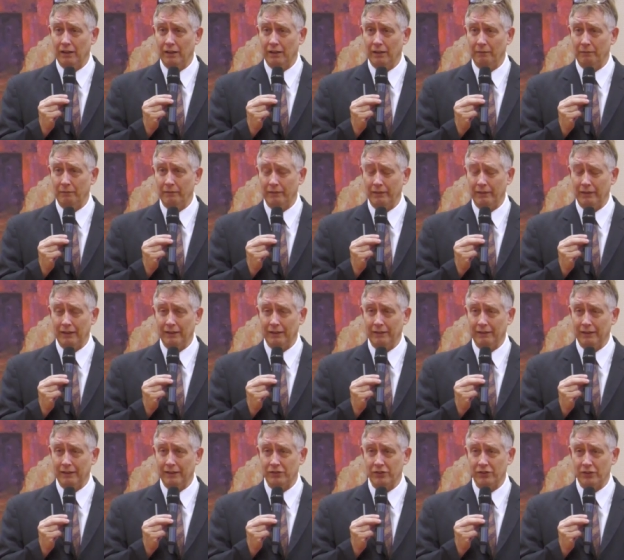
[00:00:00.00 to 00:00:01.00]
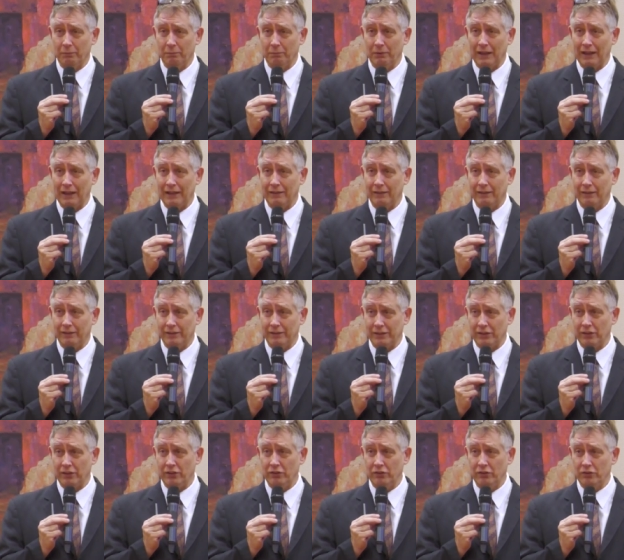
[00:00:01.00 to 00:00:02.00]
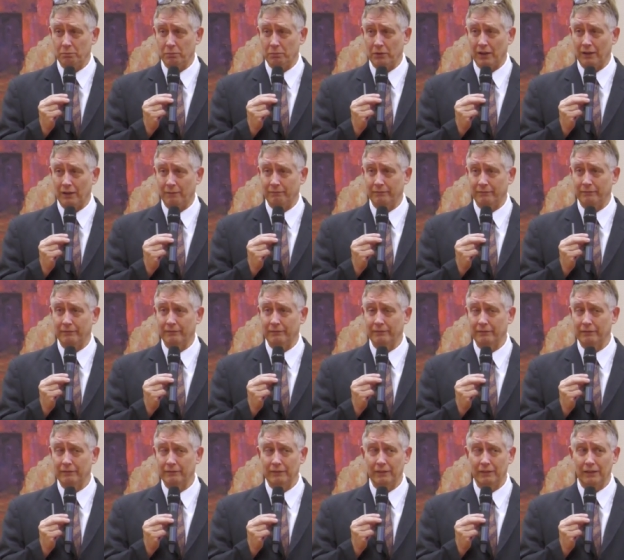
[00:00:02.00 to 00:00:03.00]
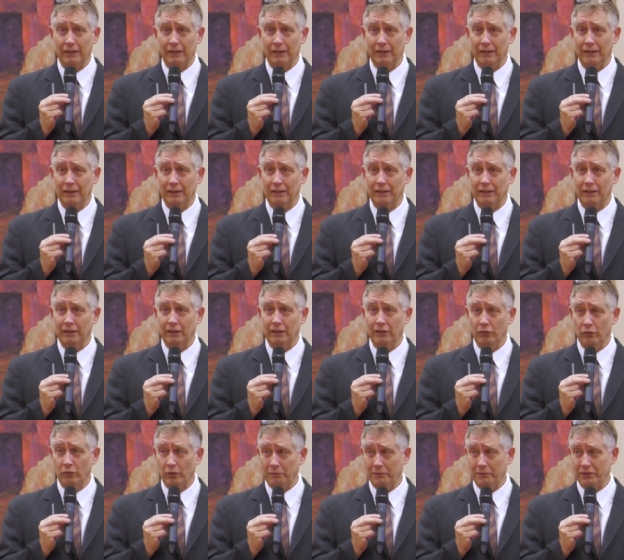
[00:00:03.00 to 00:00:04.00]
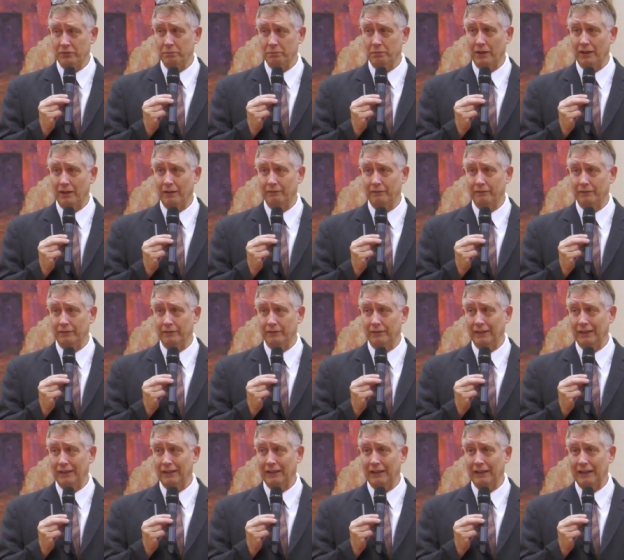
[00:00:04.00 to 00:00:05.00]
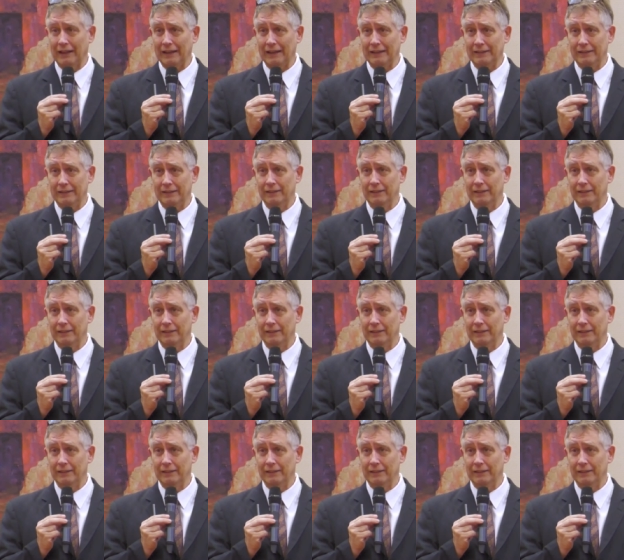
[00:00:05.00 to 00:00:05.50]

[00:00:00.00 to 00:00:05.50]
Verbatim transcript: Um, and unless your bladder is a huge problem, uh, enormous problem, I,